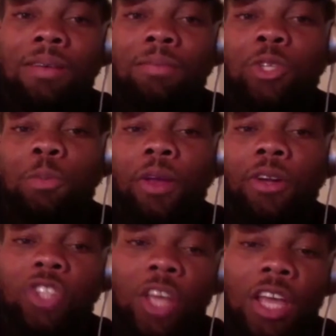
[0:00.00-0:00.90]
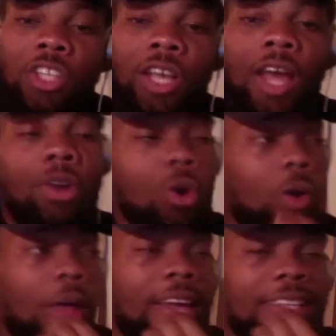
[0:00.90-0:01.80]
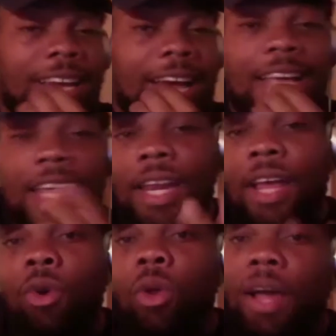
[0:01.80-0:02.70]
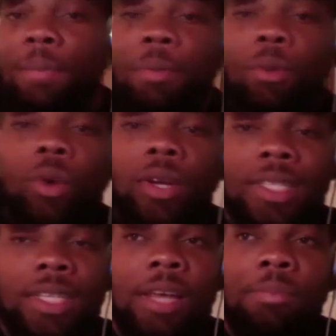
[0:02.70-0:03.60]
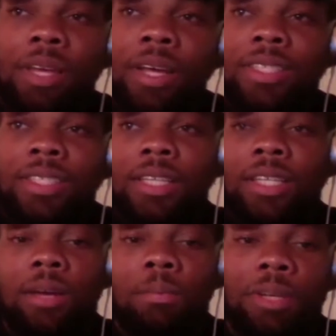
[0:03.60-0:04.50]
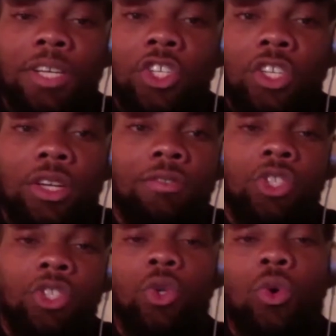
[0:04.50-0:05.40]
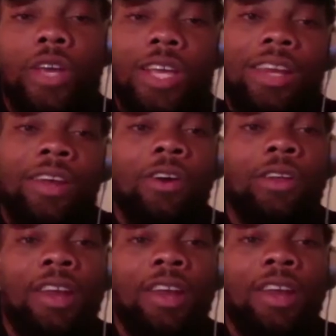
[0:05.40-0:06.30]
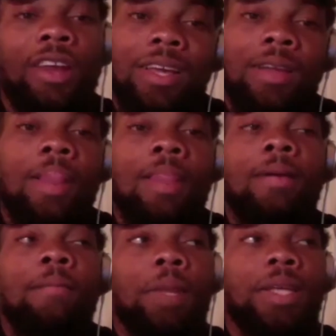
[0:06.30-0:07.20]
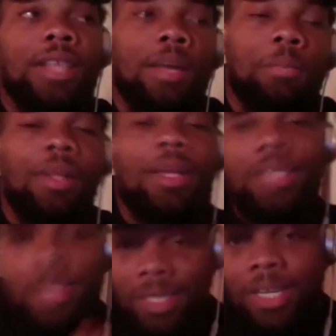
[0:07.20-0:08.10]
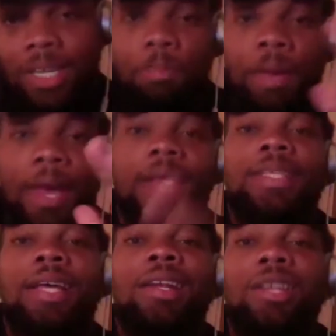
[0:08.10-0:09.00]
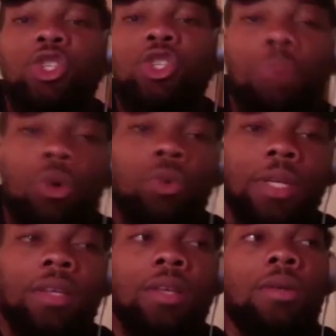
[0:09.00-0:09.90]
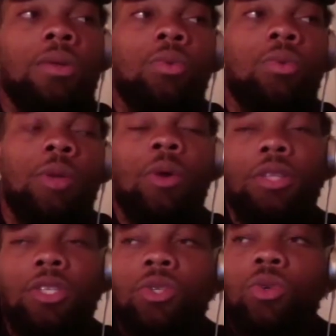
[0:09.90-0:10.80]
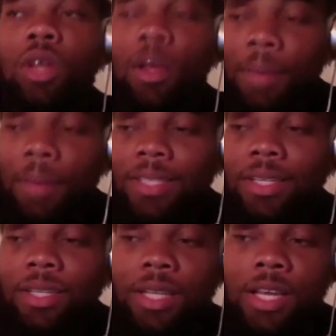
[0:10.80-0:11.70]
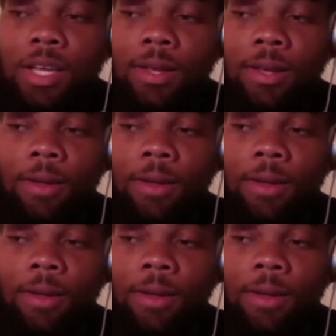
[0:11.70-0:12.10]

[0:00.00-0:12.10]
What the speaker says: spare change. Like I know, and it's like I get it. I know a lot of people want to see it because it's like the completion of the story and all and everything. But it's like, but let's just get past that initial moment. If you want this dude to come back to the league